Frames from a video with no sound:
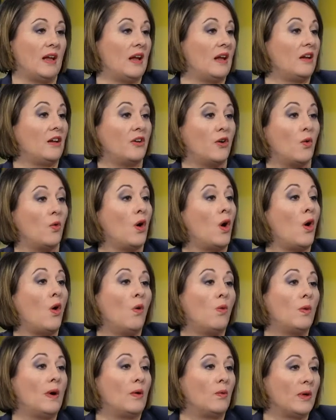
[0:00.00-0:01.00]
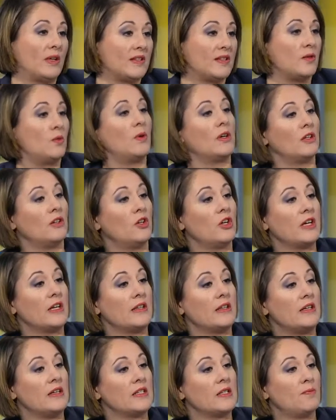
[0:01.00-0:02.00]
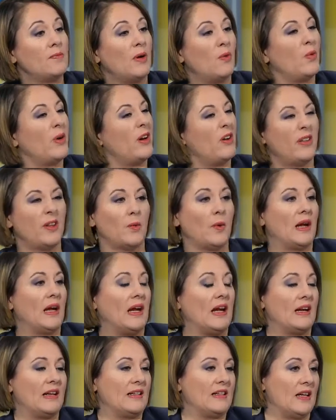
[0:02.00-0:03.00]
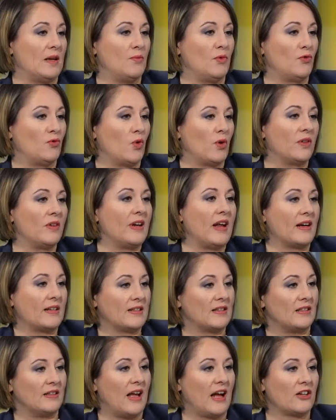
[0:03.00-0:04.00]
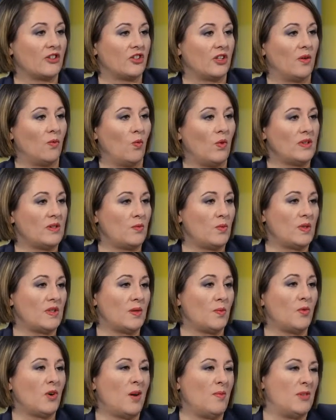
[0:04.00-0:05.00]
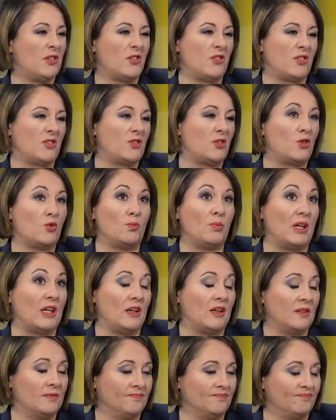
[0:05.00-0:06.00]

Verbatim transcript: you know, oh well, we still want to look at this, but we don't think we can get it done before the next election? Was was the promise just too big?